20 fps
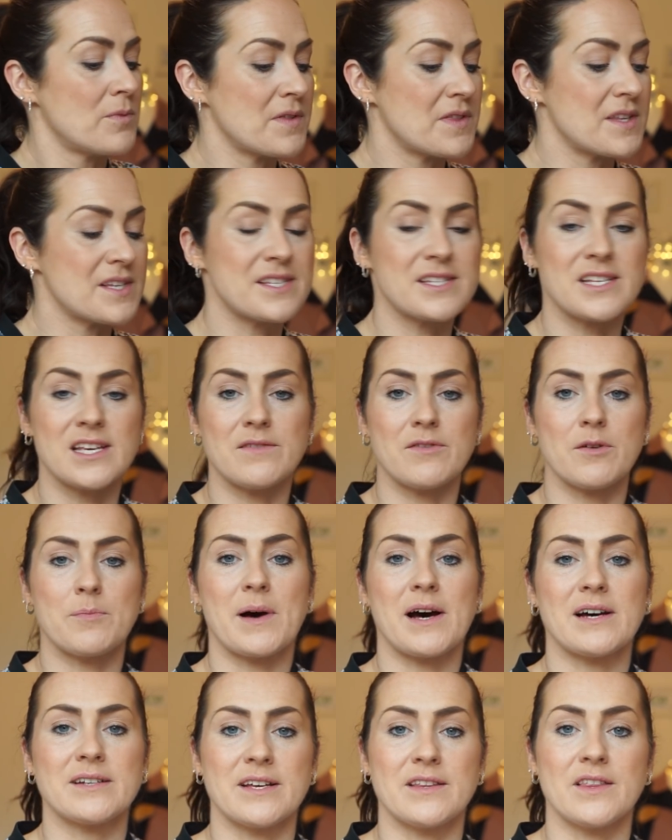With the Stevie
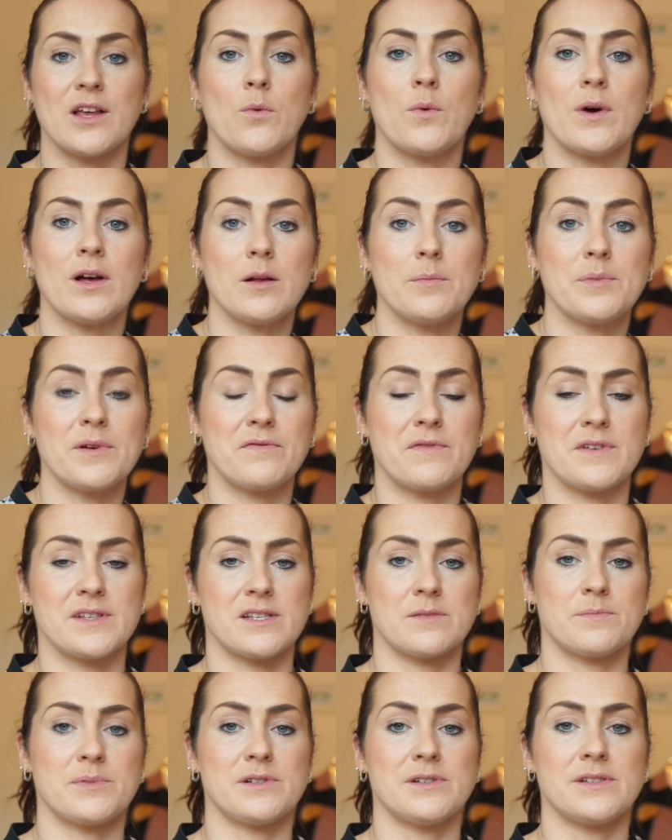pattern, there will be
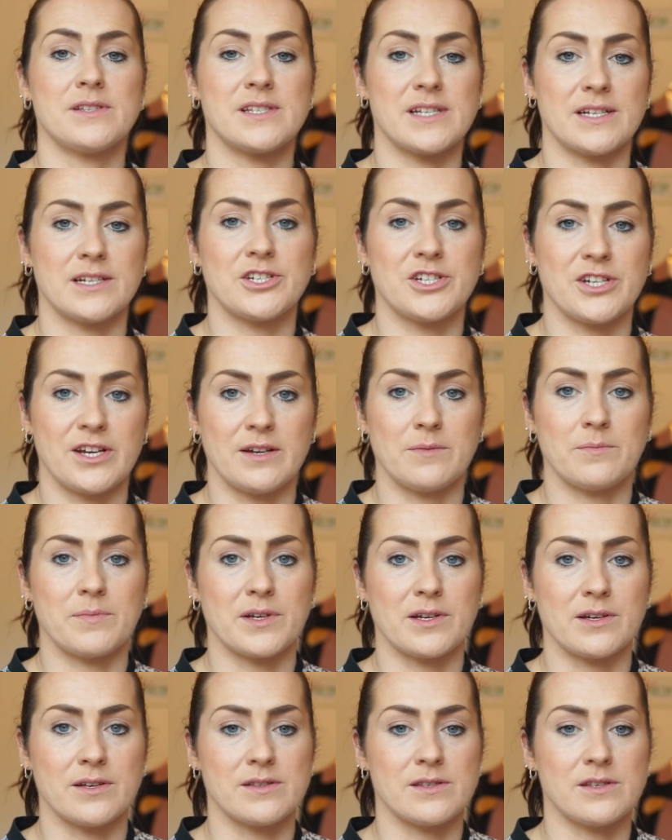visible stitching
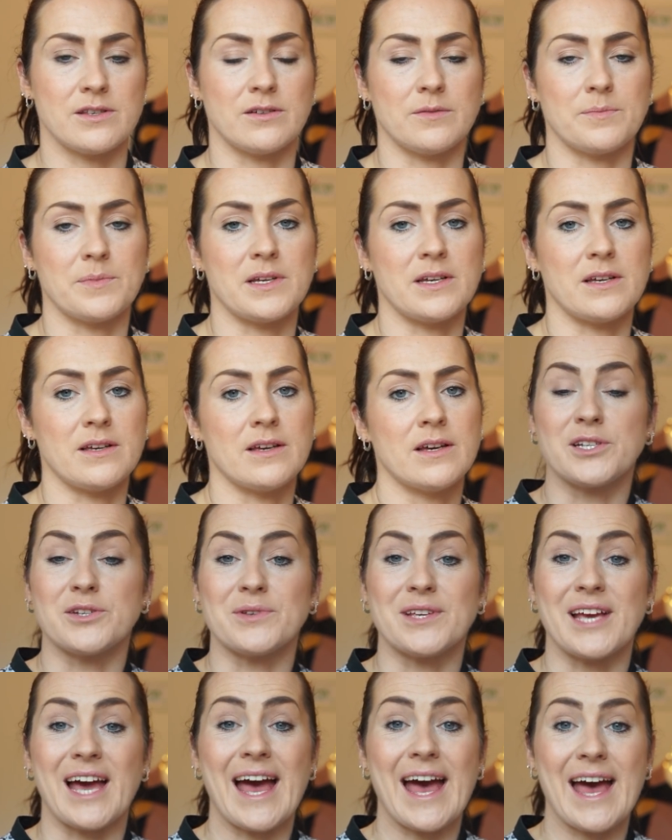because you'll be
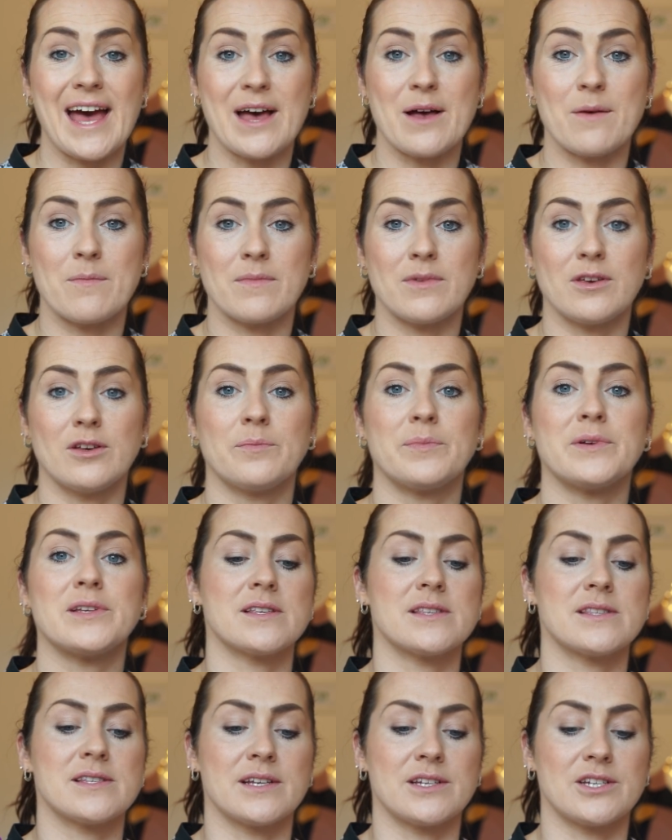doing your hem, you'll be
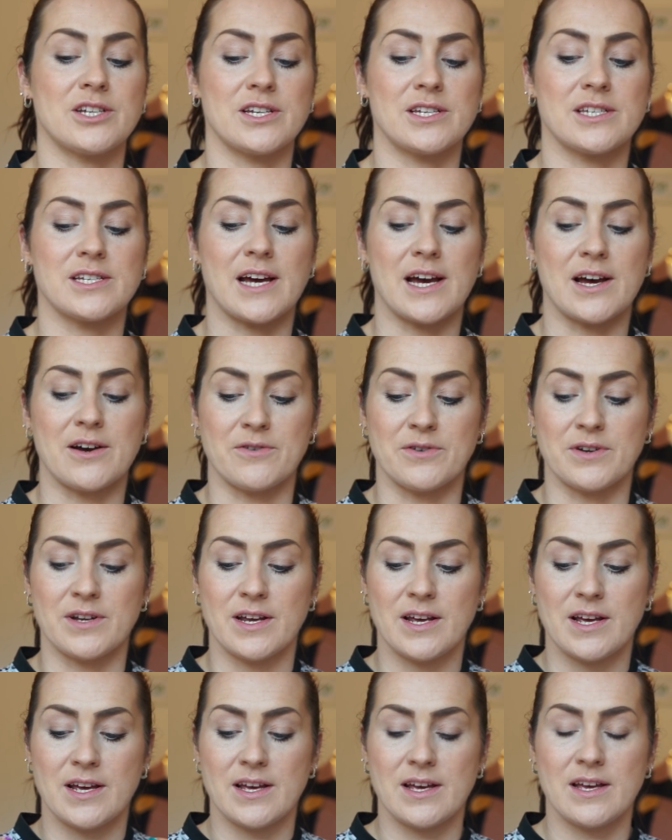stitching down
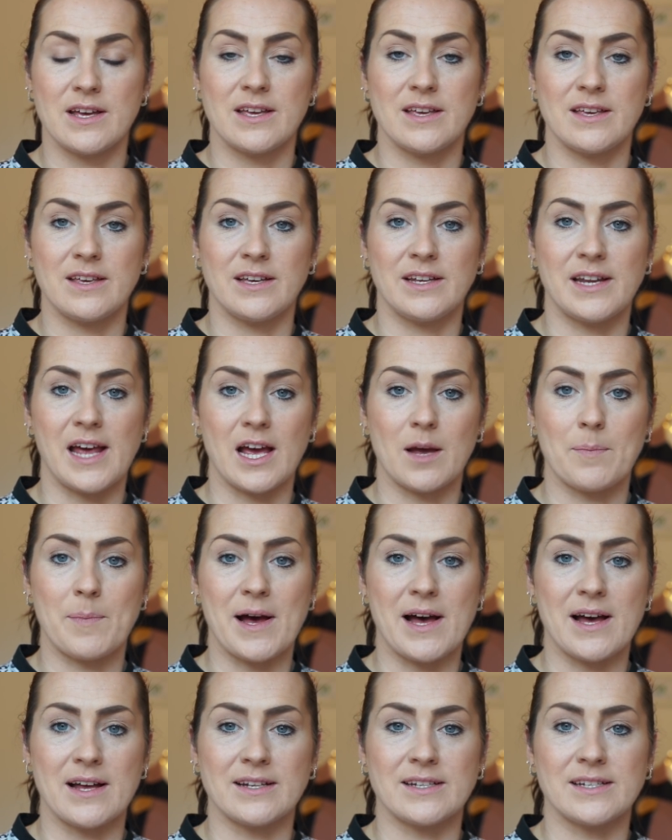your
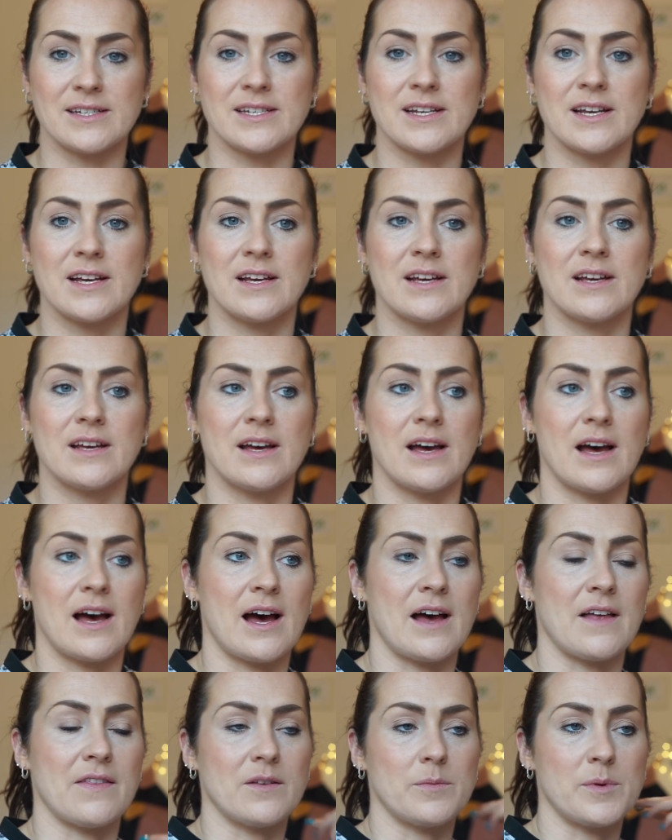neckband,
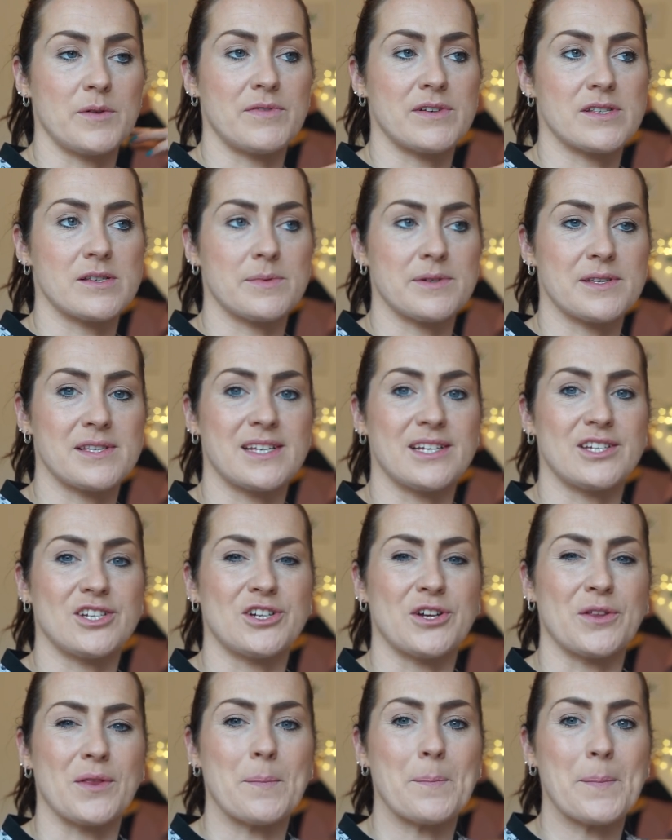and there'll be visible
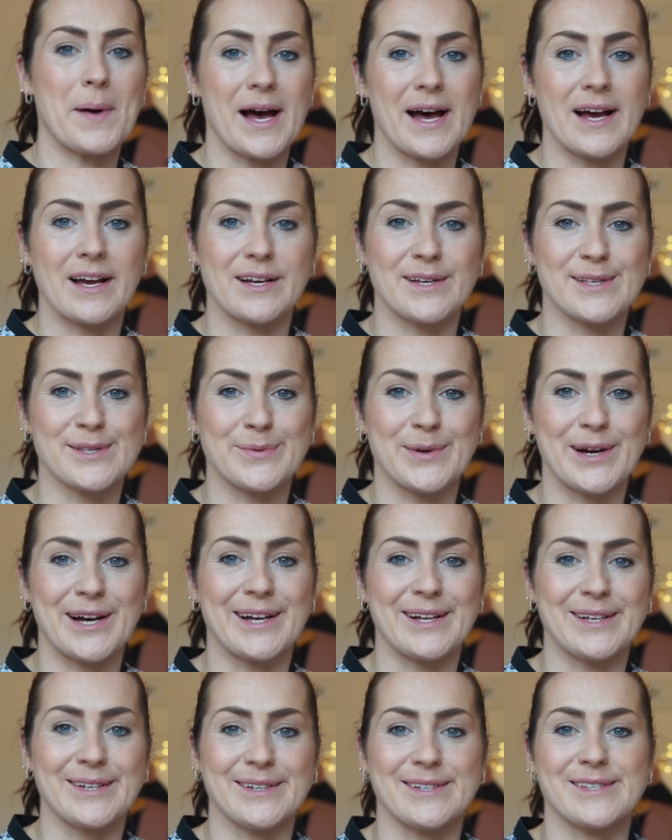stitching on the back as
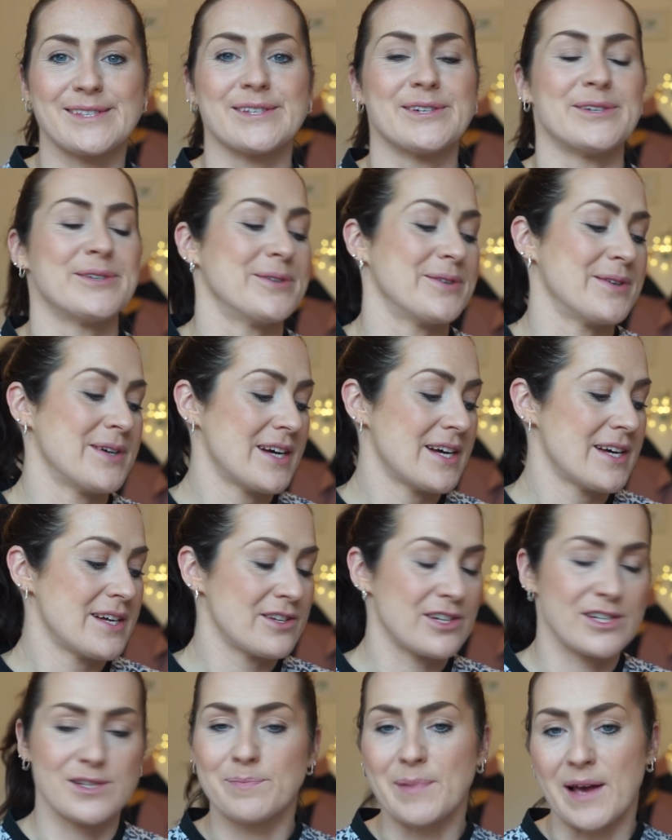well, so
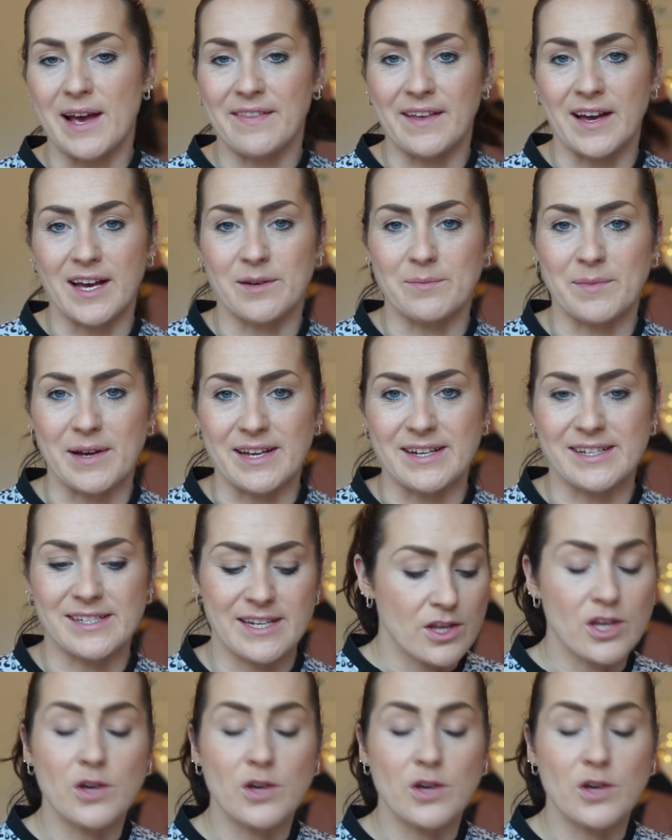just bear that in mind.